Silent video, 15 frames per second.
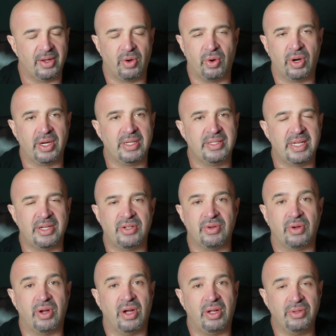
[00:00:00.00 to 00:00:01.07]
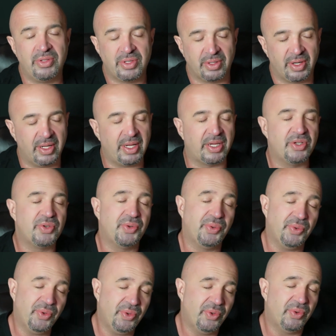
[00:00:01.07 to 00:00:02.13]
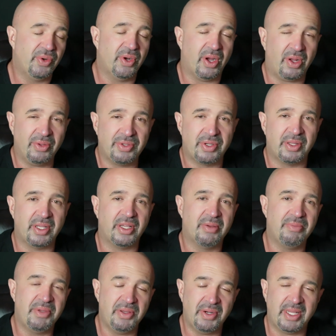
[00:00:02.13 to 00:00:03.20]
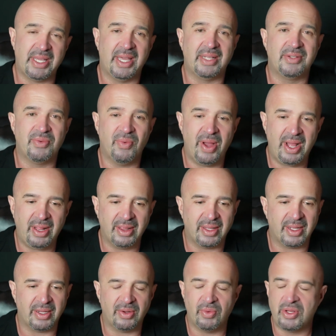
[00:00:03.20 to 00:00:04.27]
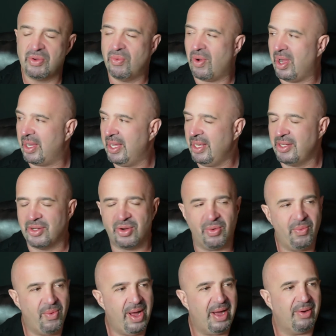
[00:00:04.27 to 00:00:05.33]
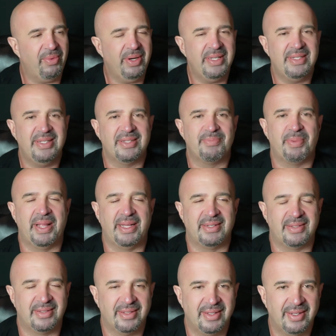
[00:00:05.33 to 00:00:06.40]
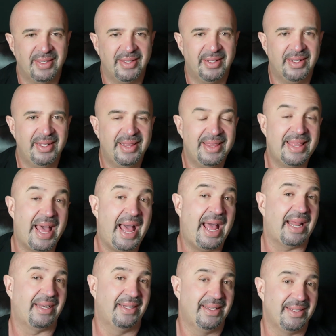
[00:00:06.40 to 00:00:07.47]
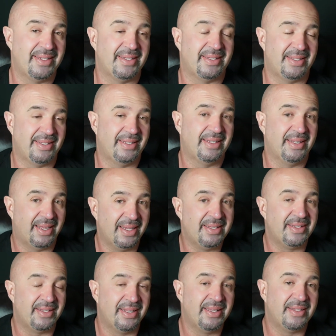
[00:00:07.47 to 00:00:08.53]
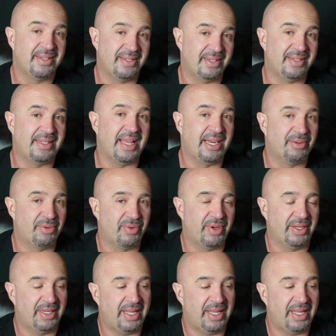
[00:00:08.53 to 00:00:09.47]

organizational culture, like true culture that communicates well. When you walk in, you go, wow, what is this place? That is, is, is a sustainable one.